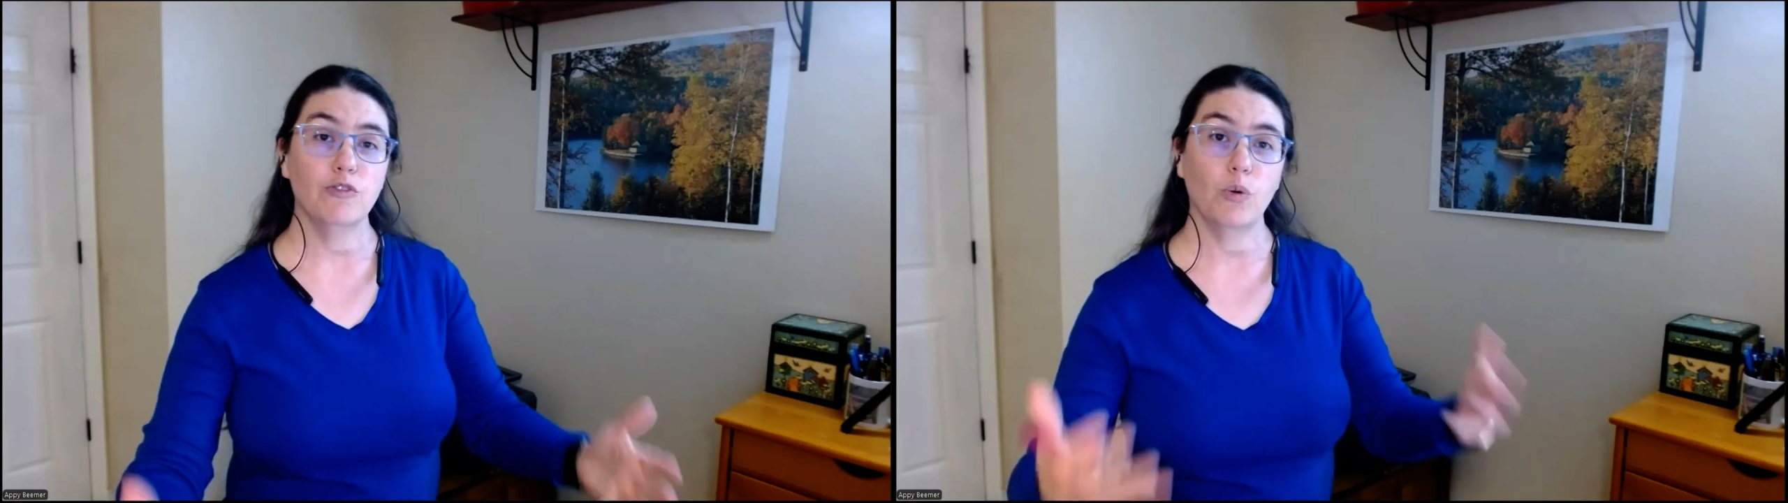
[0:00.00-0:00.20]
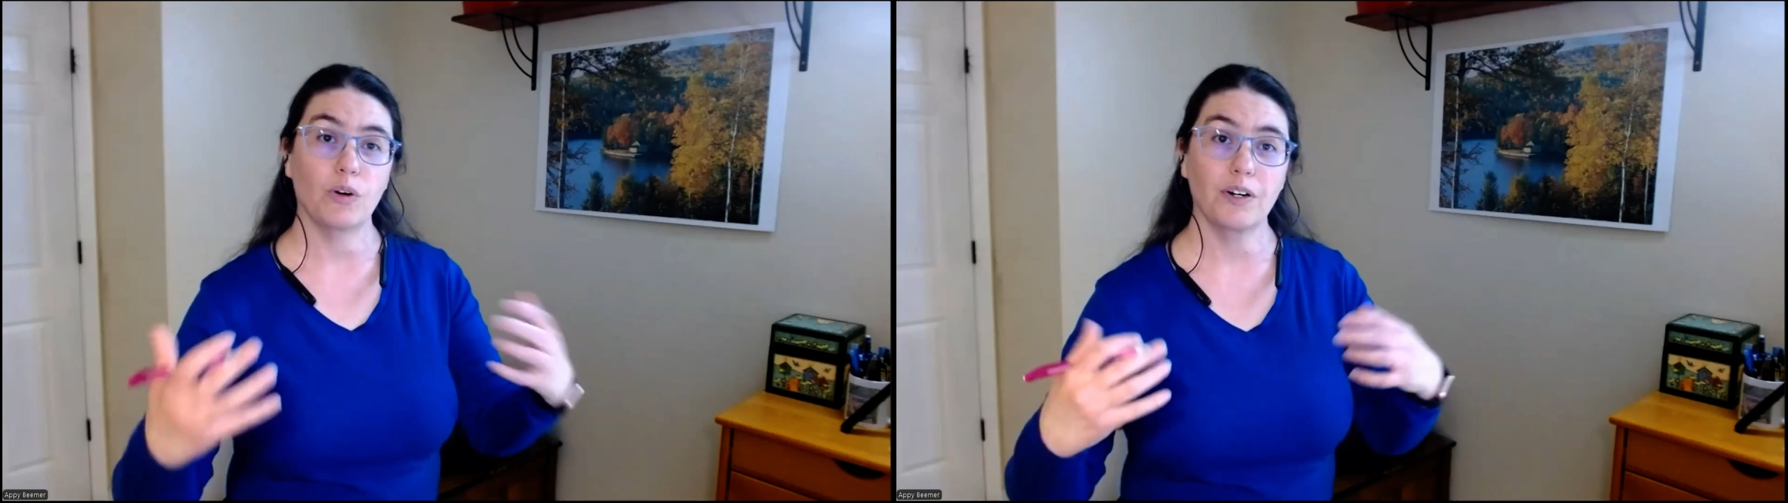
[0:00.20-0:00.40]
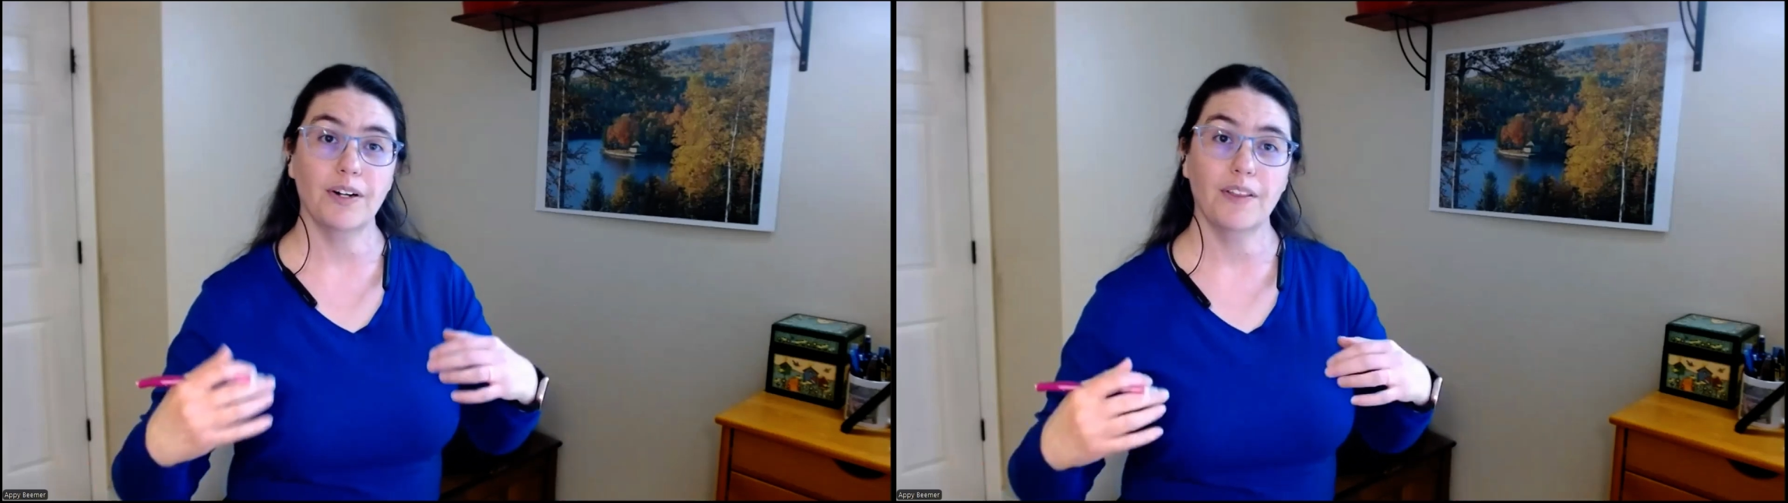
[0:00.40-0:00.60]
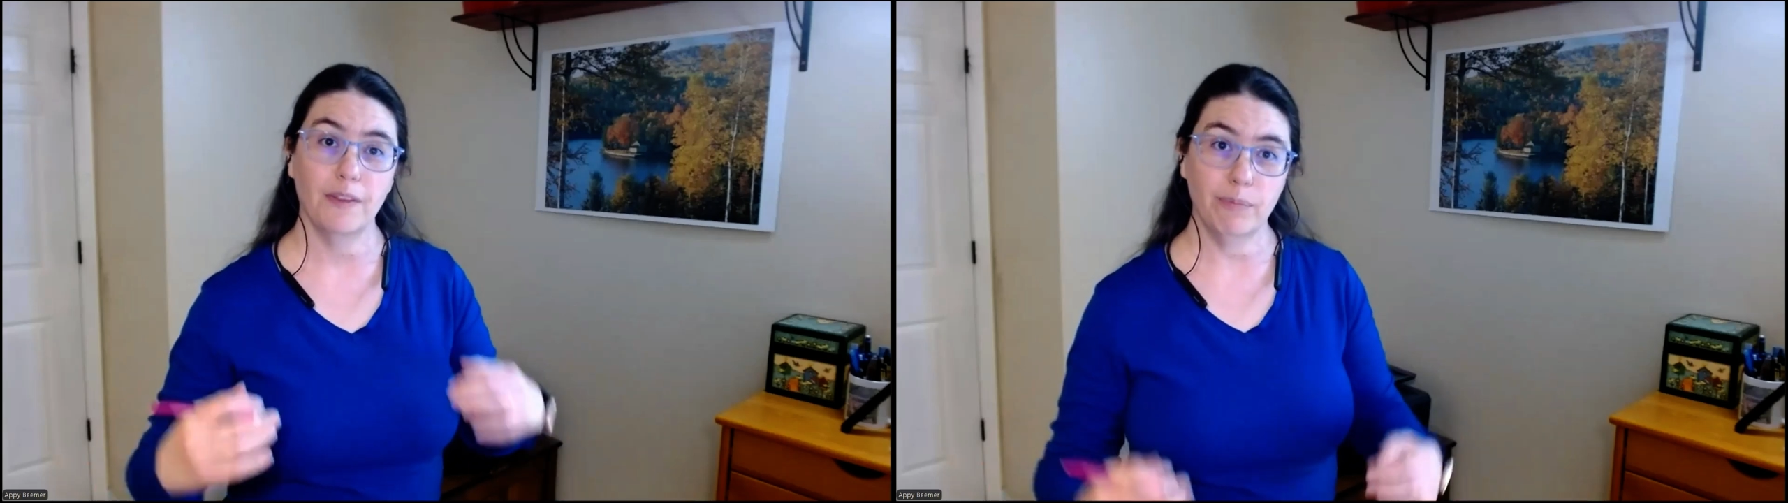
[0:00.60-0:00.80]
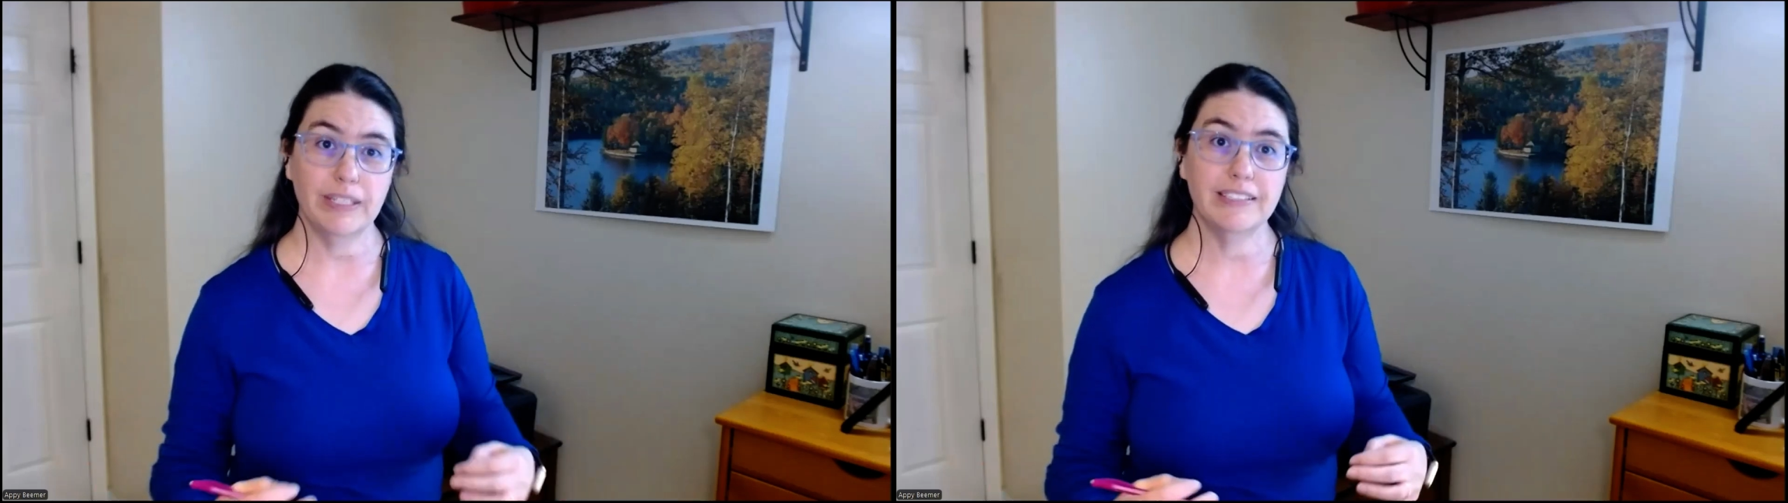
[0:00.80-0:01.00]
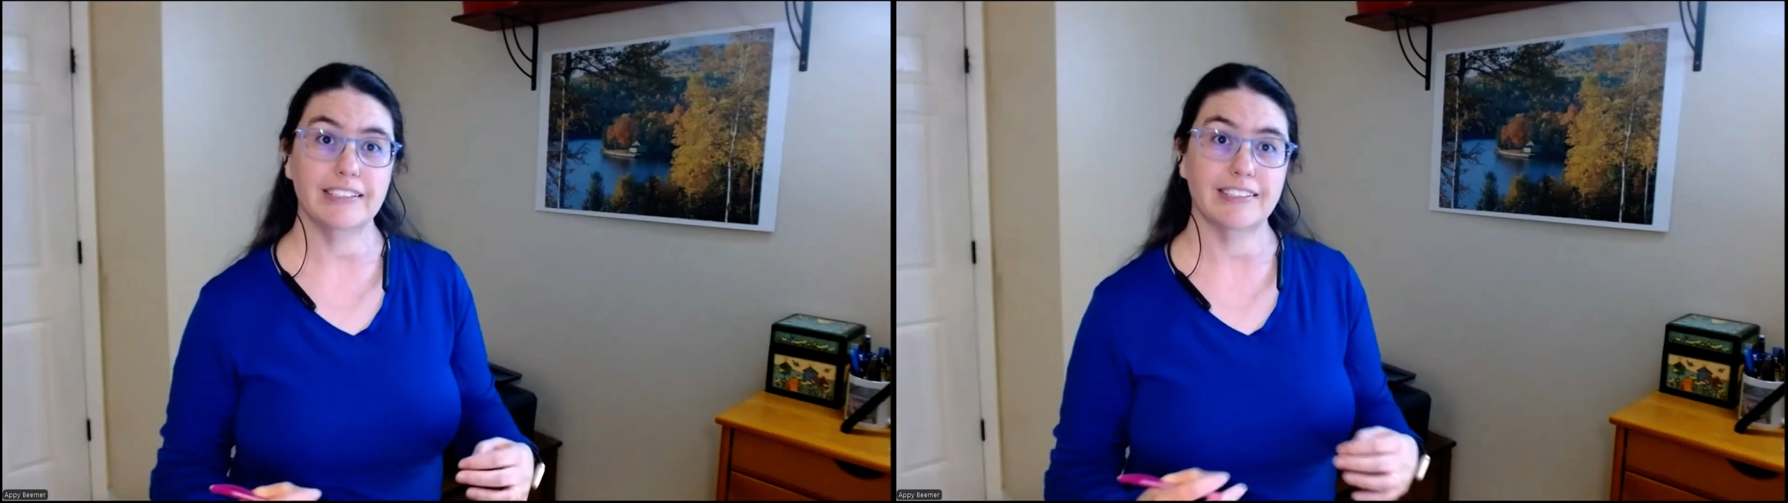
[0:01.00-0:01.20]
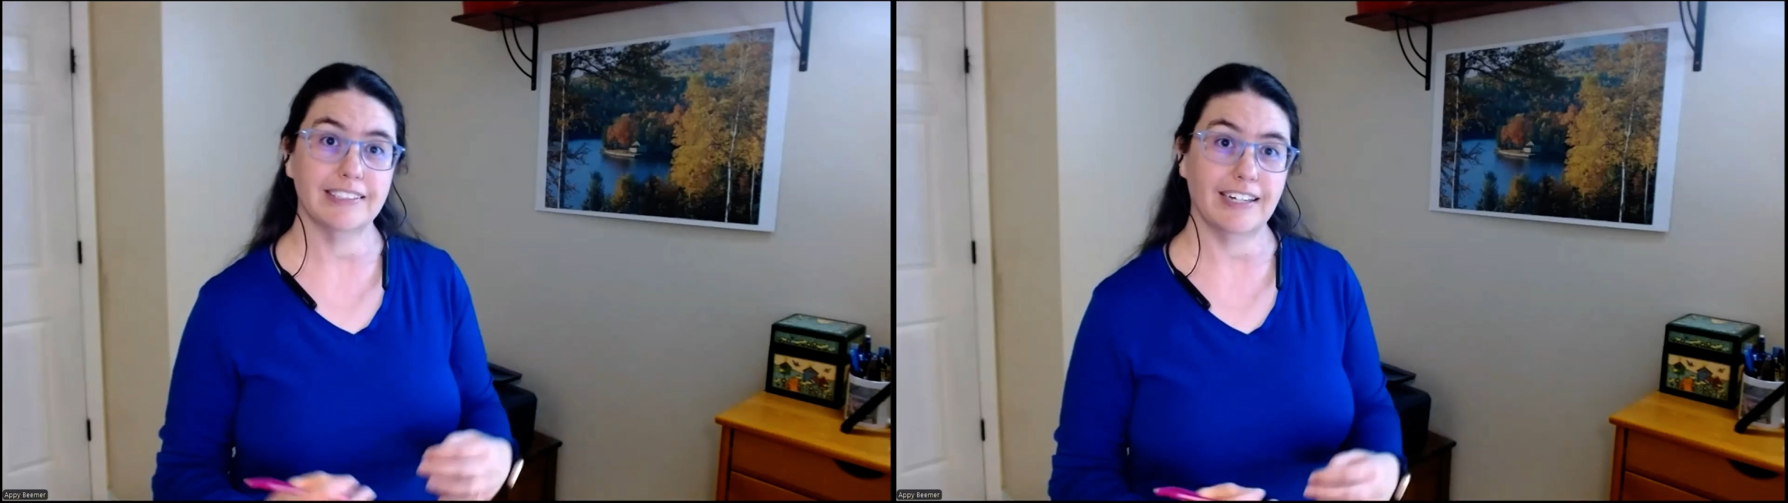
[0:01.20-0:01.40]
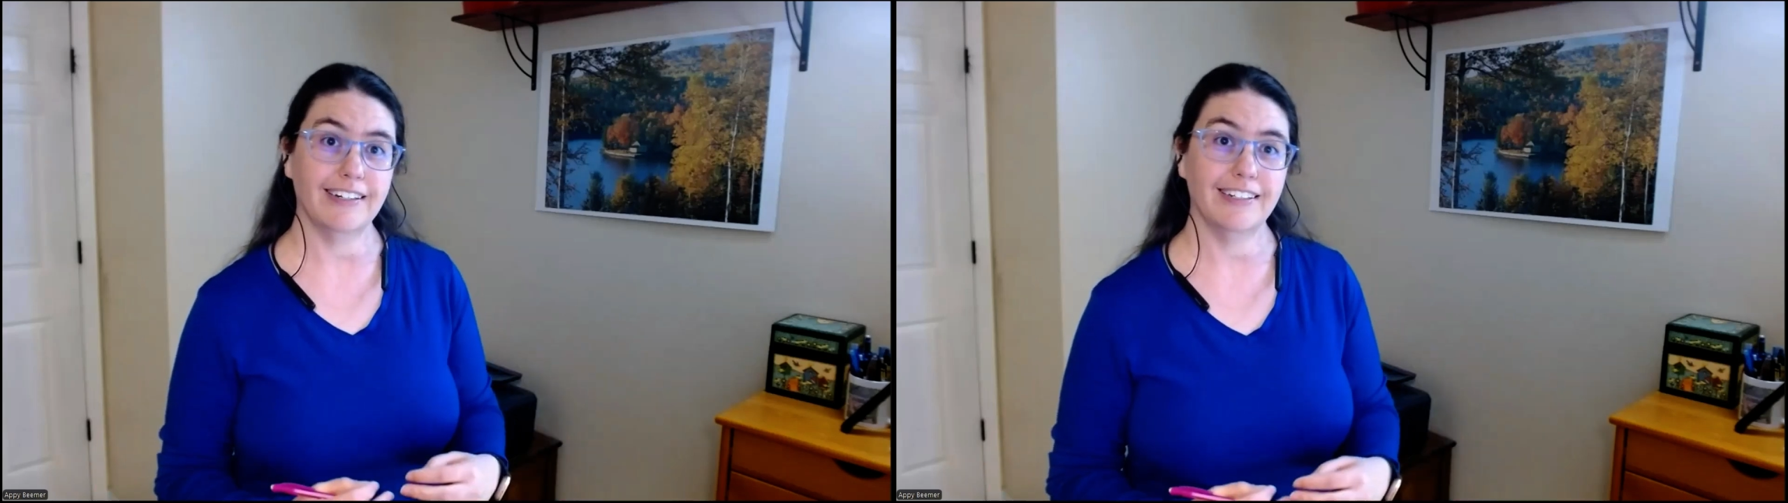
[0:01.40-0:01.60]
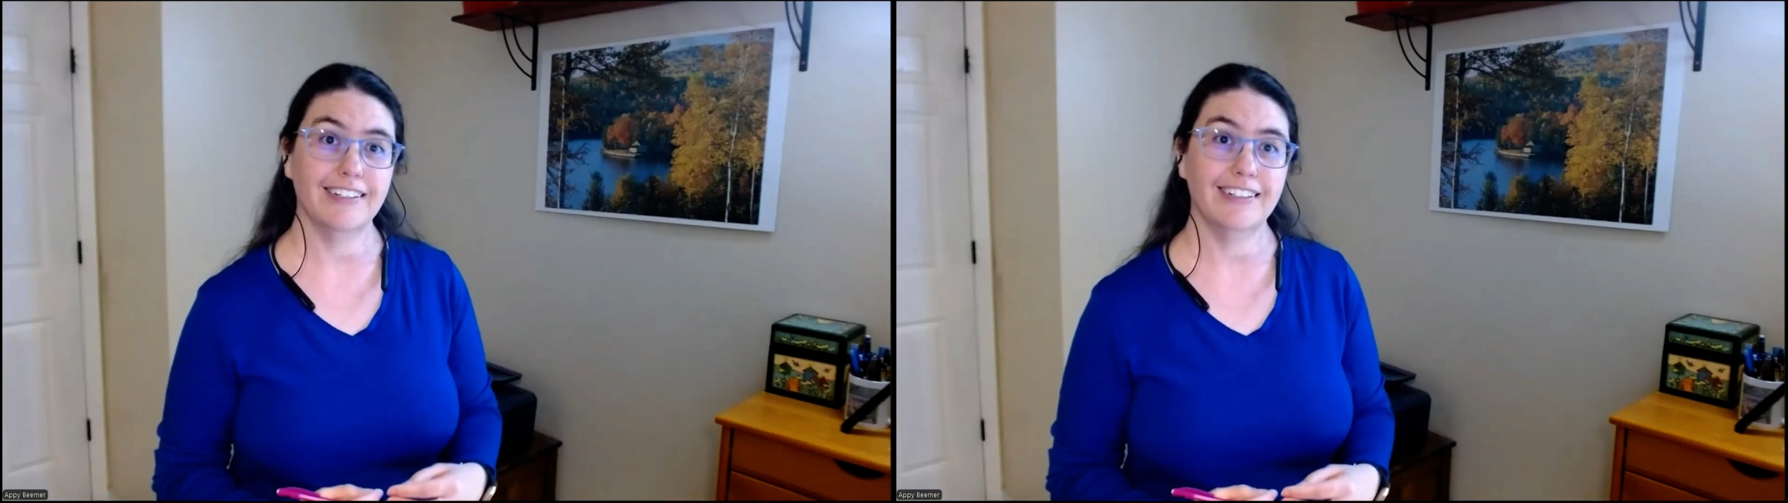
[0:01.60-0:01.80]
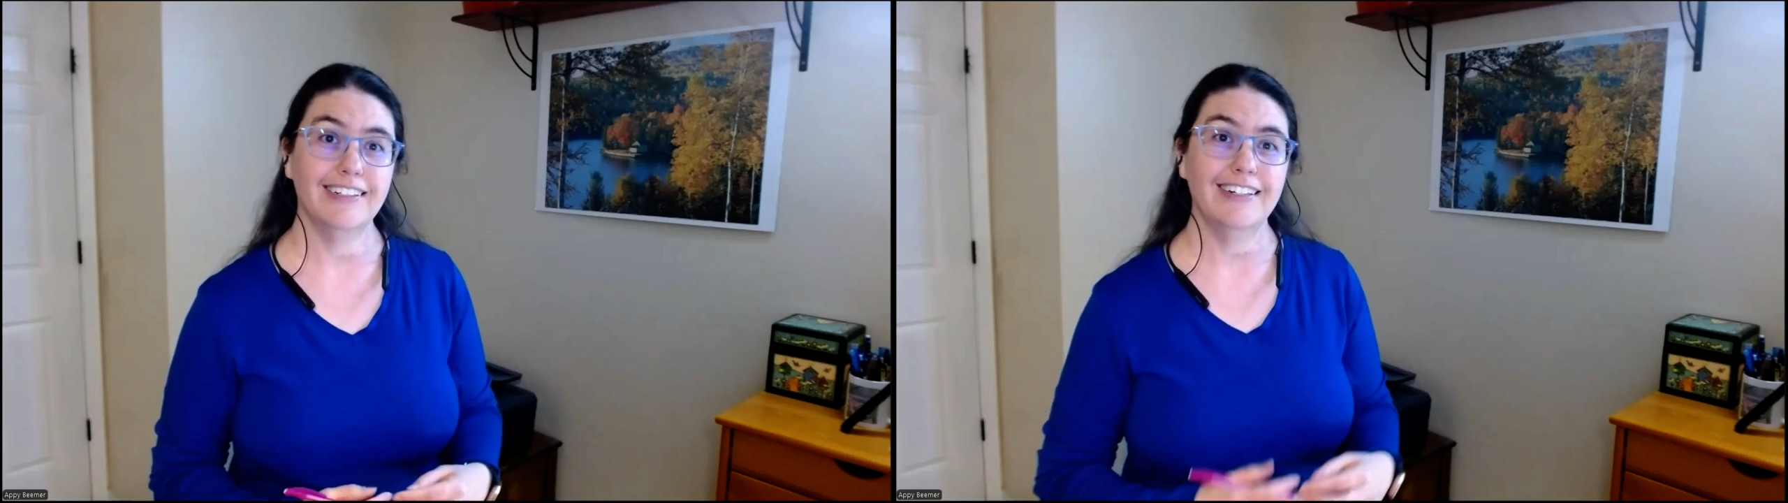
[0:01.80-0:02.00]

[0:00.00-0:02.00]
for the business side?